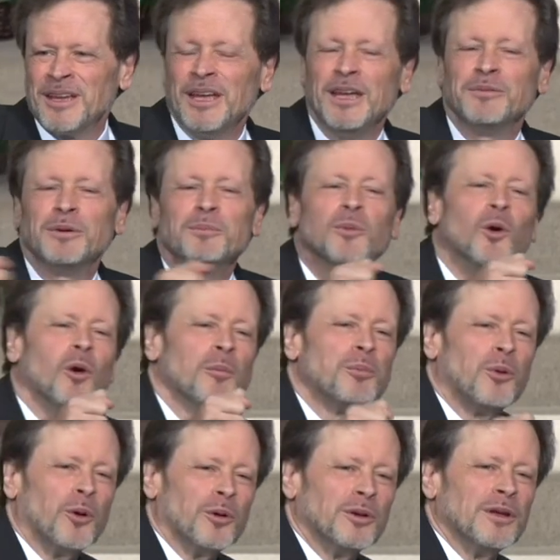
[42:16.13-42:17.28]
Even more
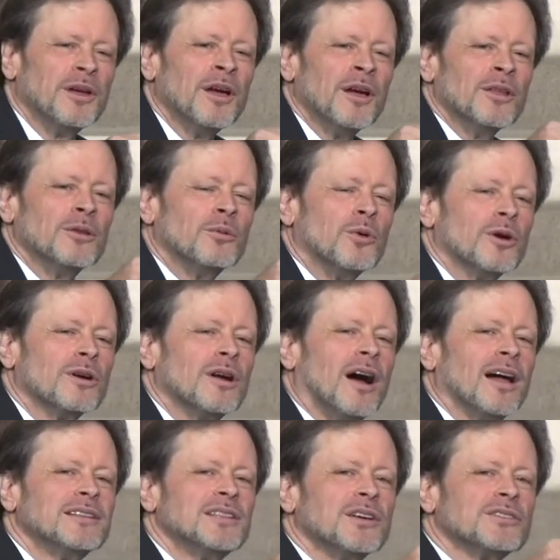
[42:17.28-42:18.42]
importantly, the Word of
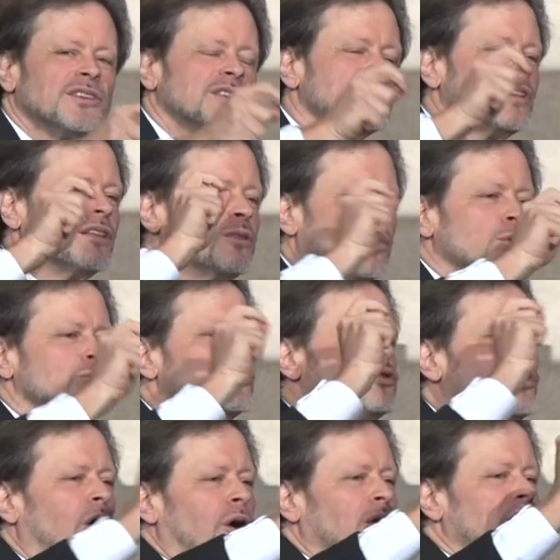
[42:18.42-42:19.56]
God tells us that those
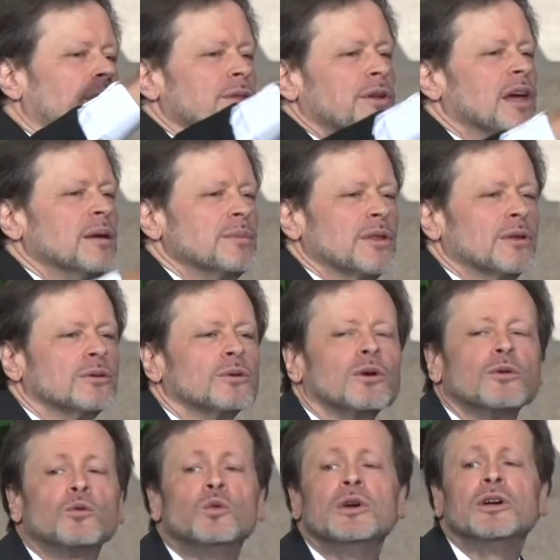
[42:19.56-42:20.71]
who call on the name of the
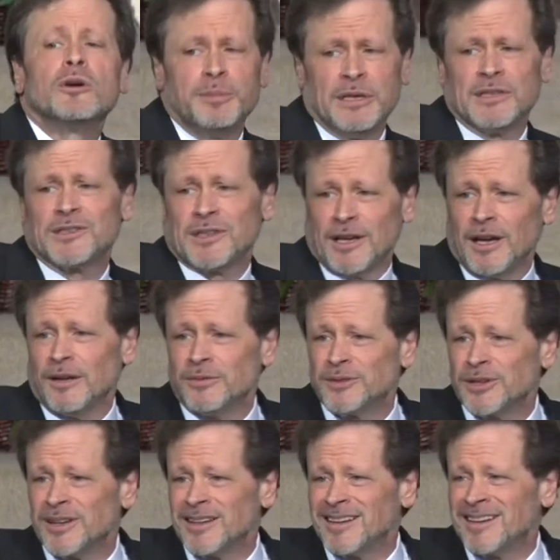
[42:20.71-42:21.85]
Lord will be
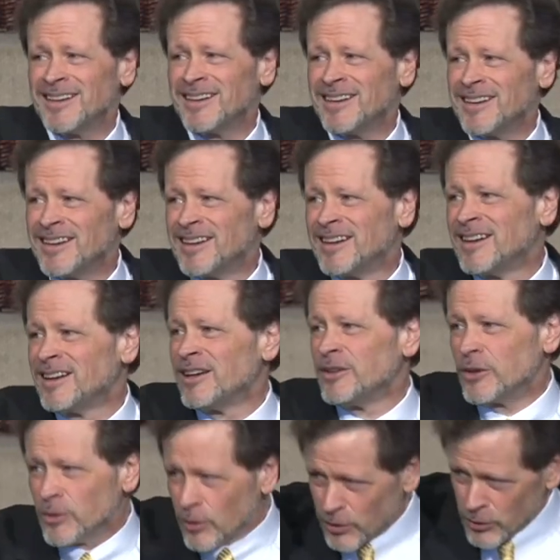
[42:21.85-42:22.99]
saved.
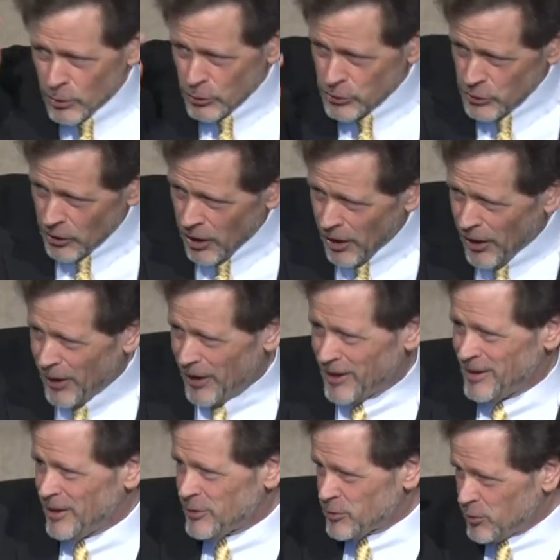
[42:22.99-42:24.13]
And the Lord knows your
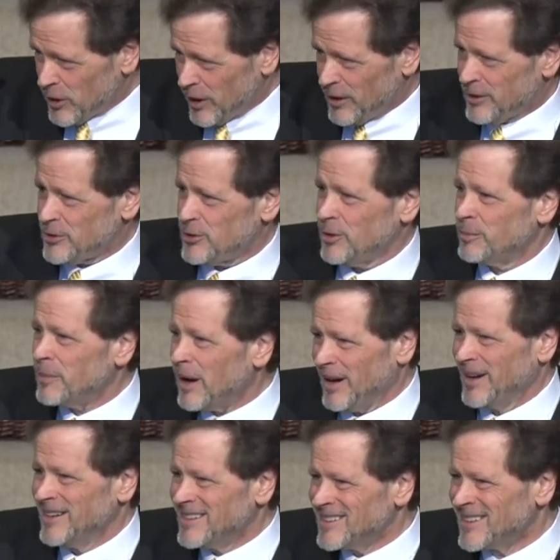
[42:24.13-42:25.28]
heart as well as your
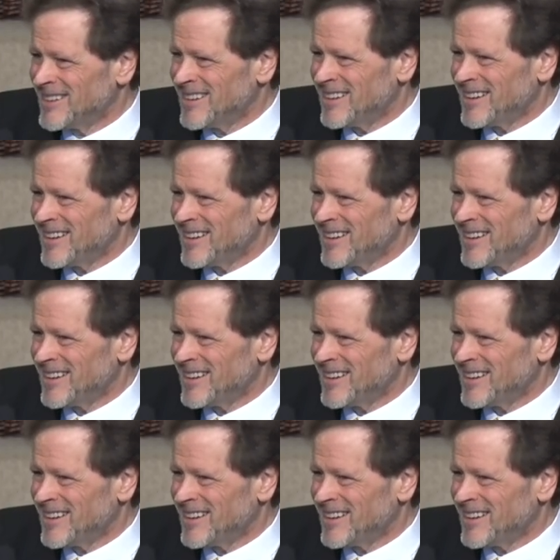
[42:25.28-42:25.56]
mind.